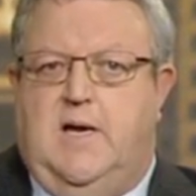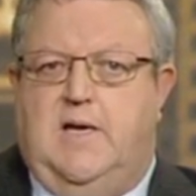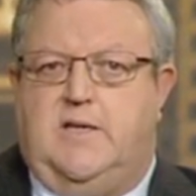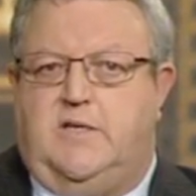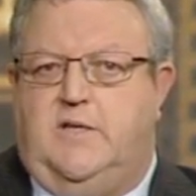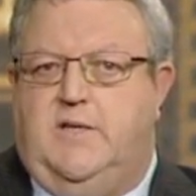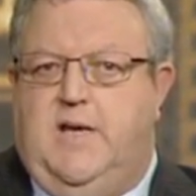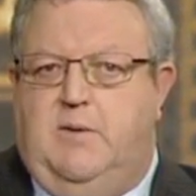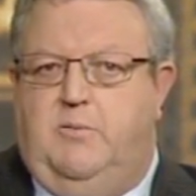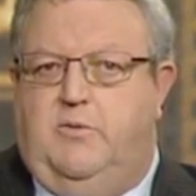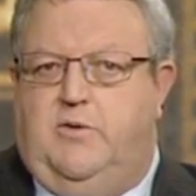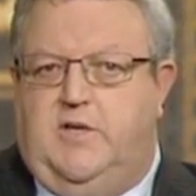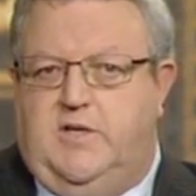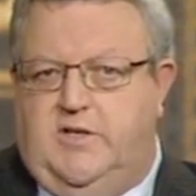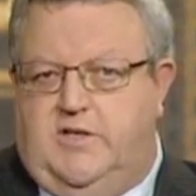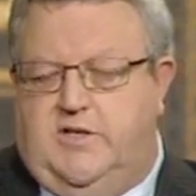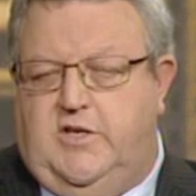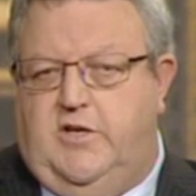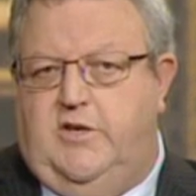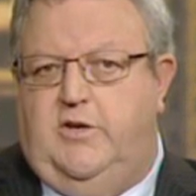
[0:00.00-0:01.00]
So that would
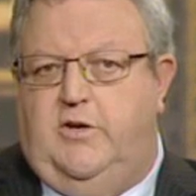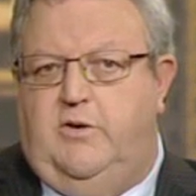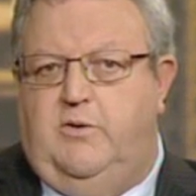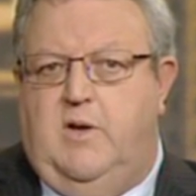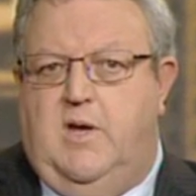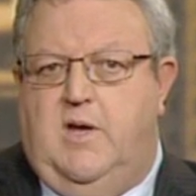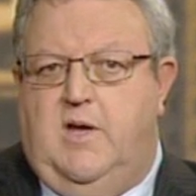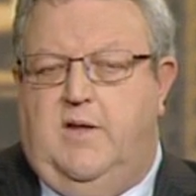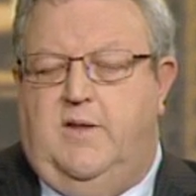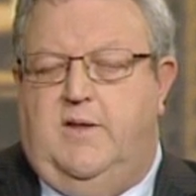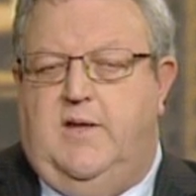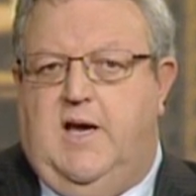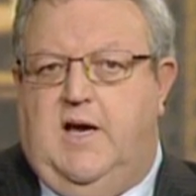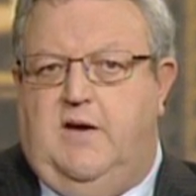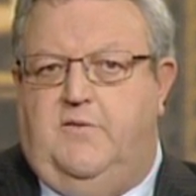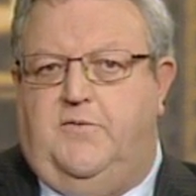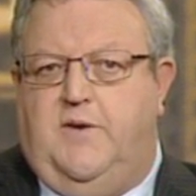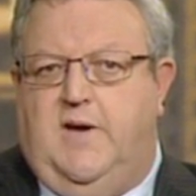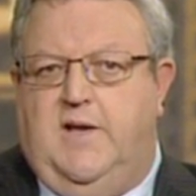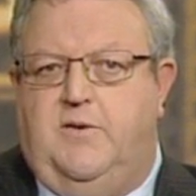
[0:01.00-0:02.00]
continue. The
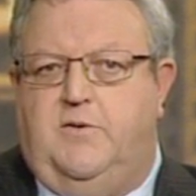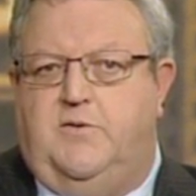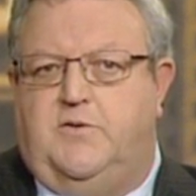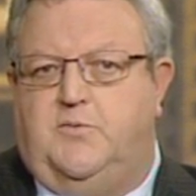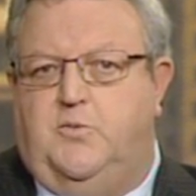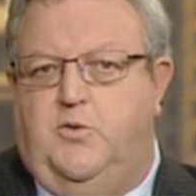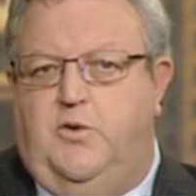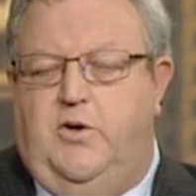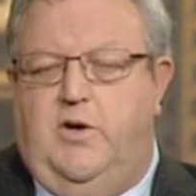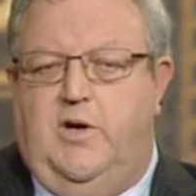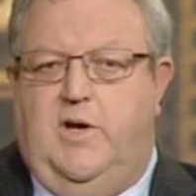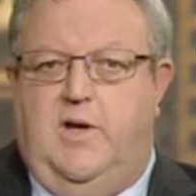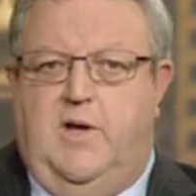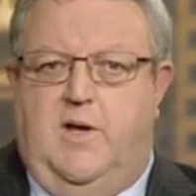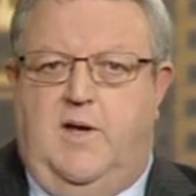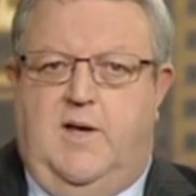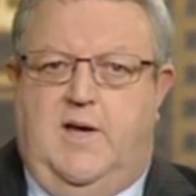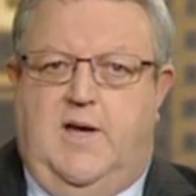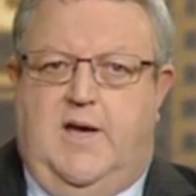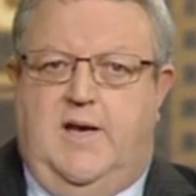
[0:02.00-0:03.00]
R funds were
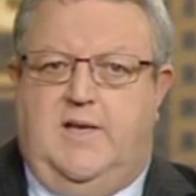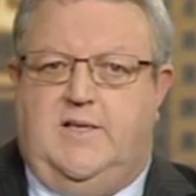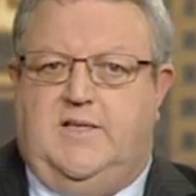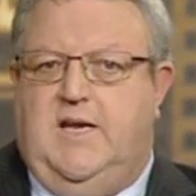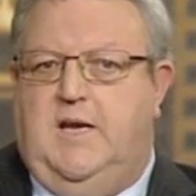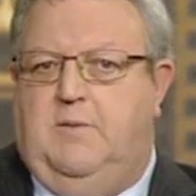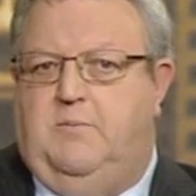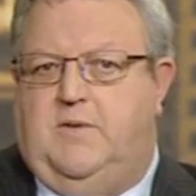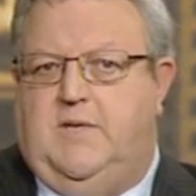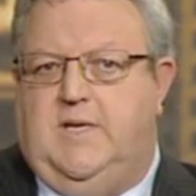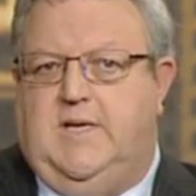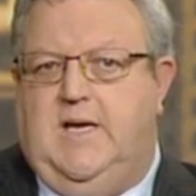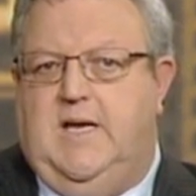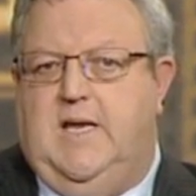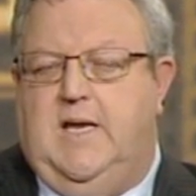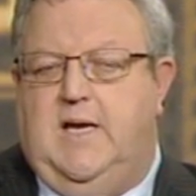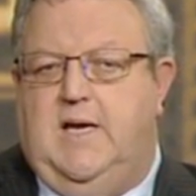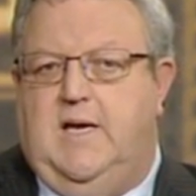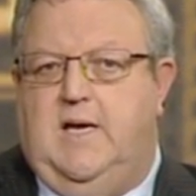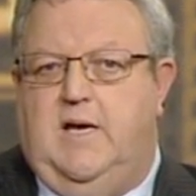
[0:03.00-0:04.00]
an attempt to
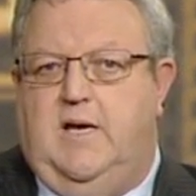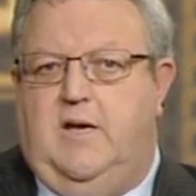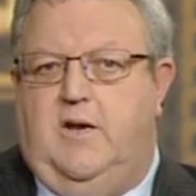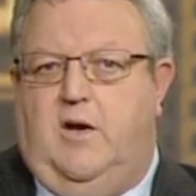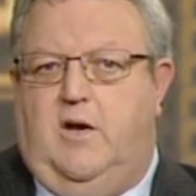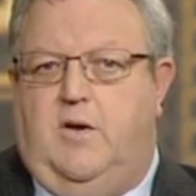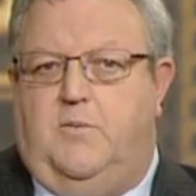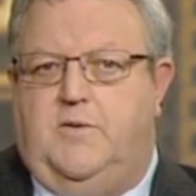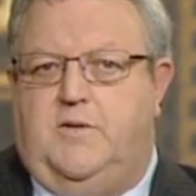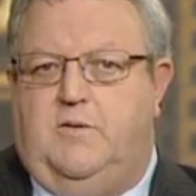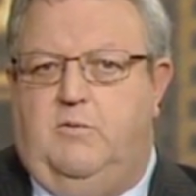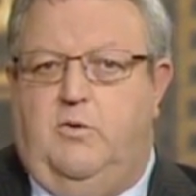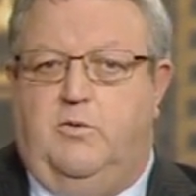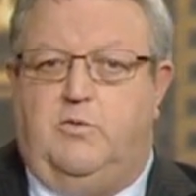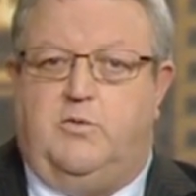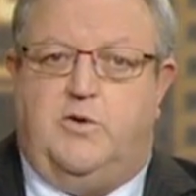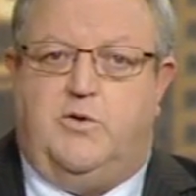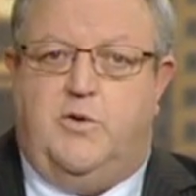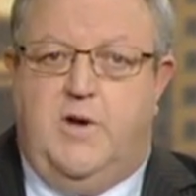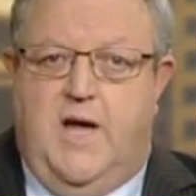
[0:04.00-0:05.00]
get
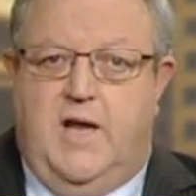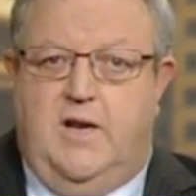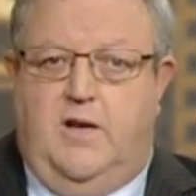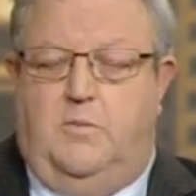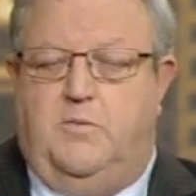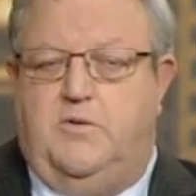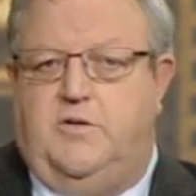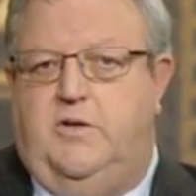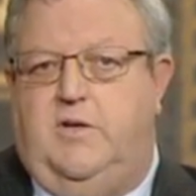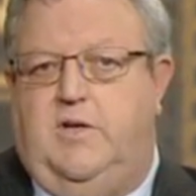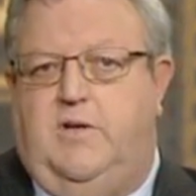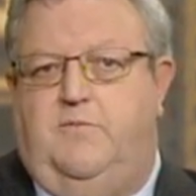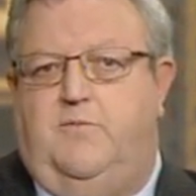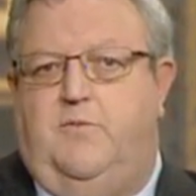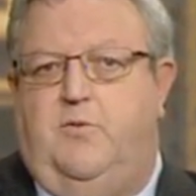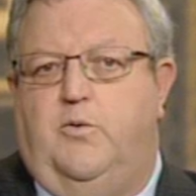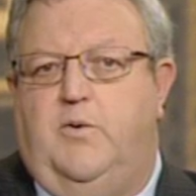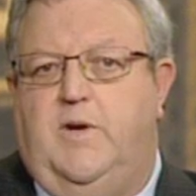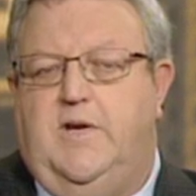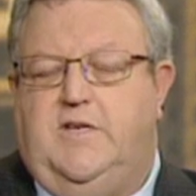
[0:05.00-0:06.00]
to create an opportunity
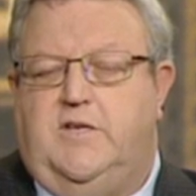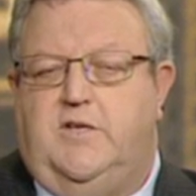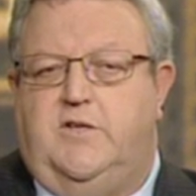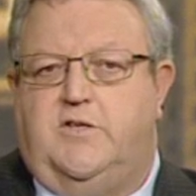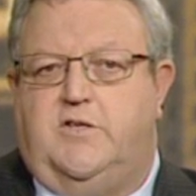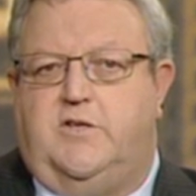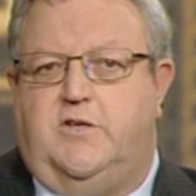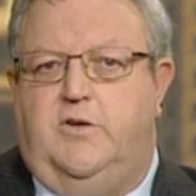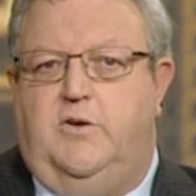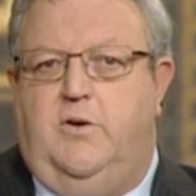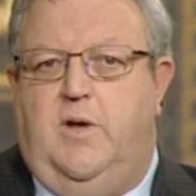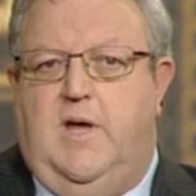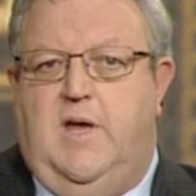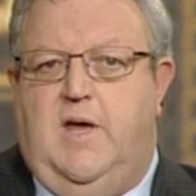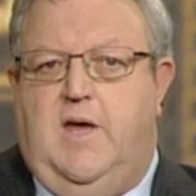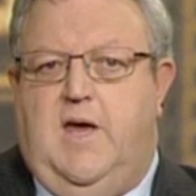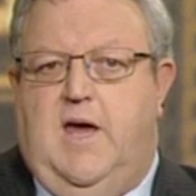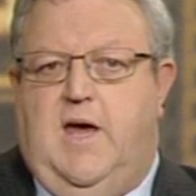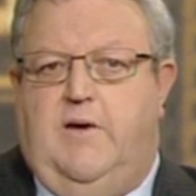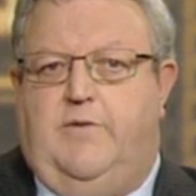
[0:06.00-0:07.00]
for regions to
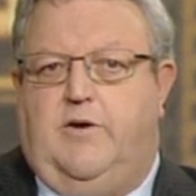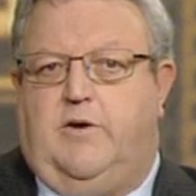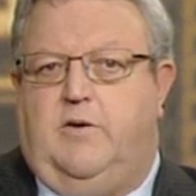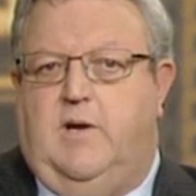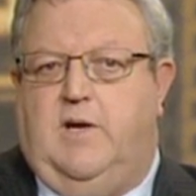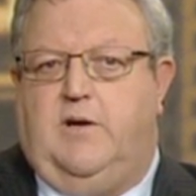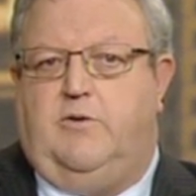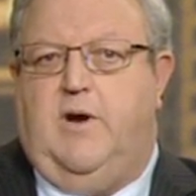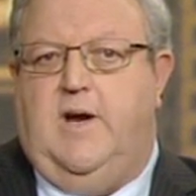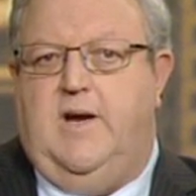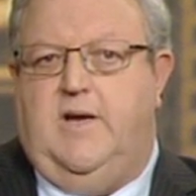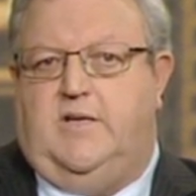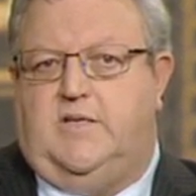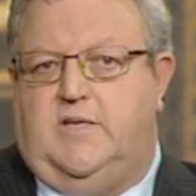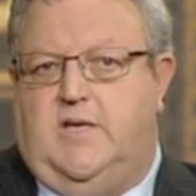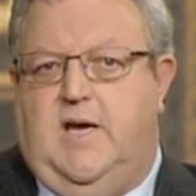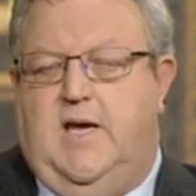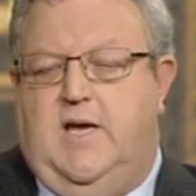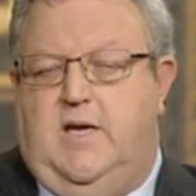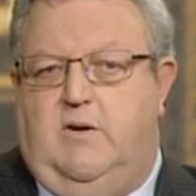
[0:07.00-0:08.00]
have a greater
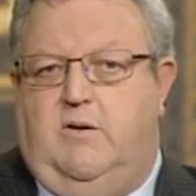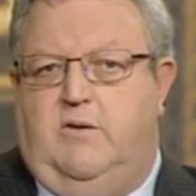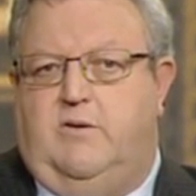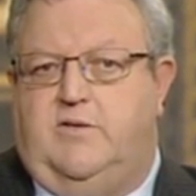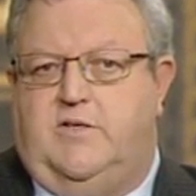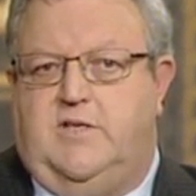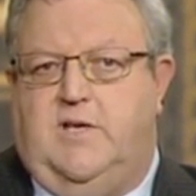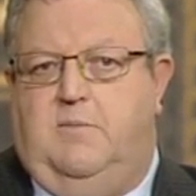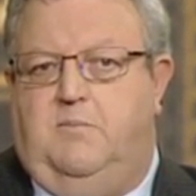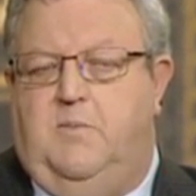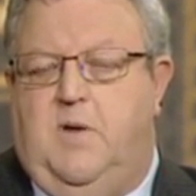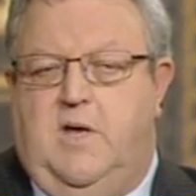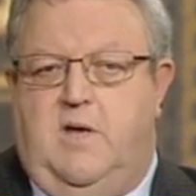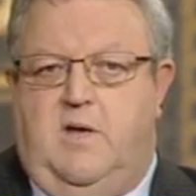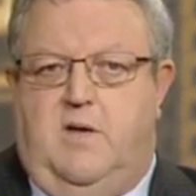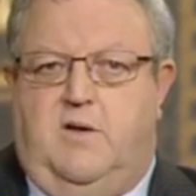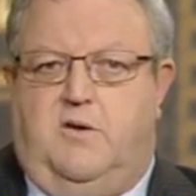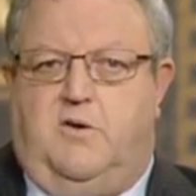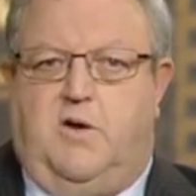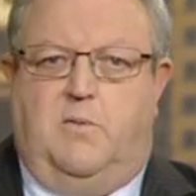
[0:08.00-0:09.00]
say on some
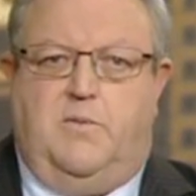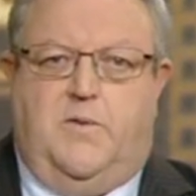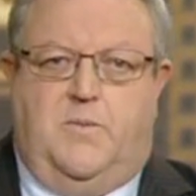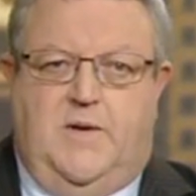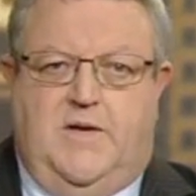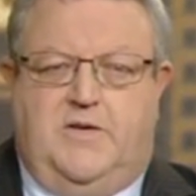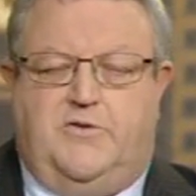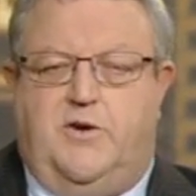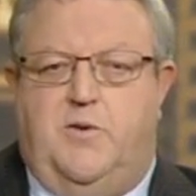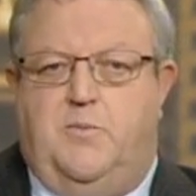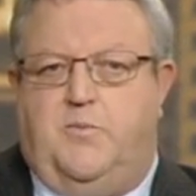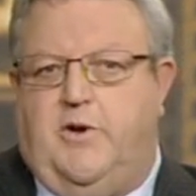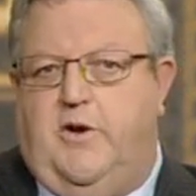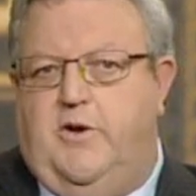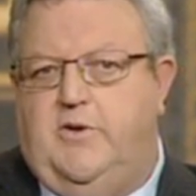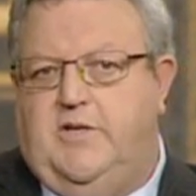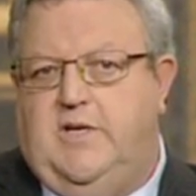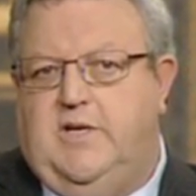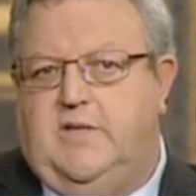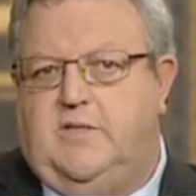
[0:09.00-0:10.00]
complementary
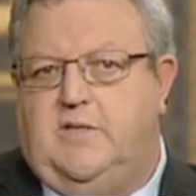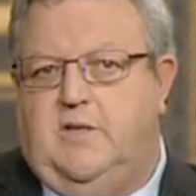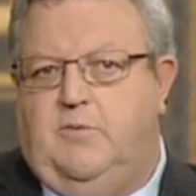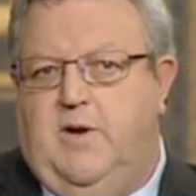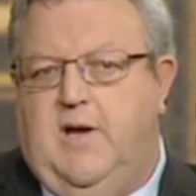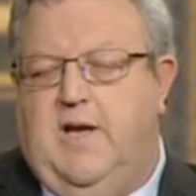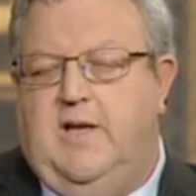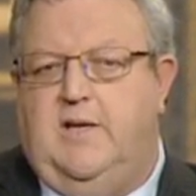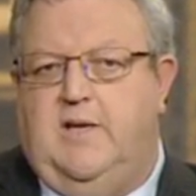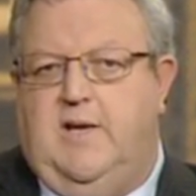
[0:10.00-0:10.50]
projects around